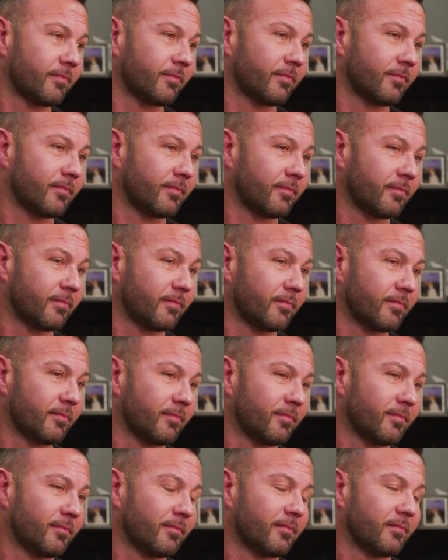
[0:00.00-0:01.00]

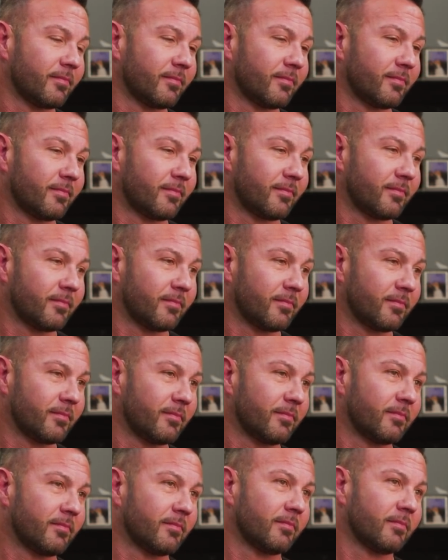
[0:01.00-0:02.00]

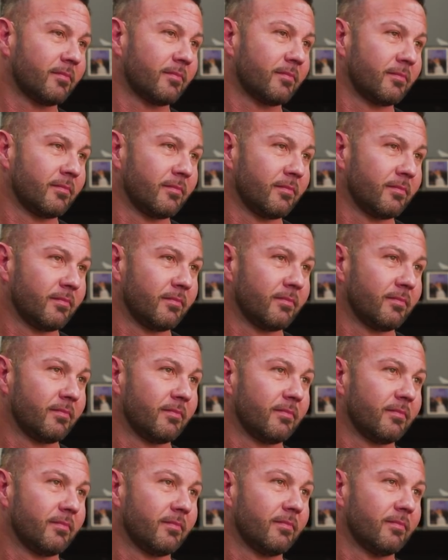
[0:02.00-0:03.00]

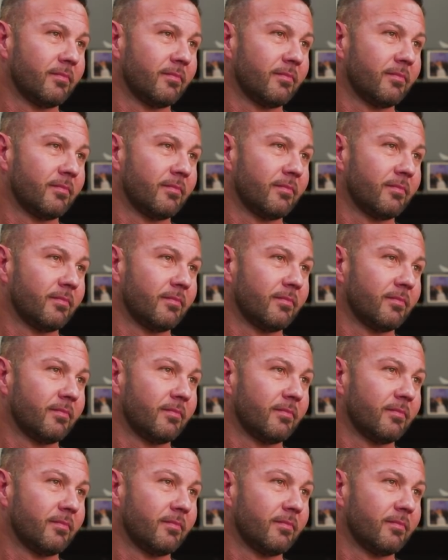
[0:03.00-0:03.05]
(not speaking)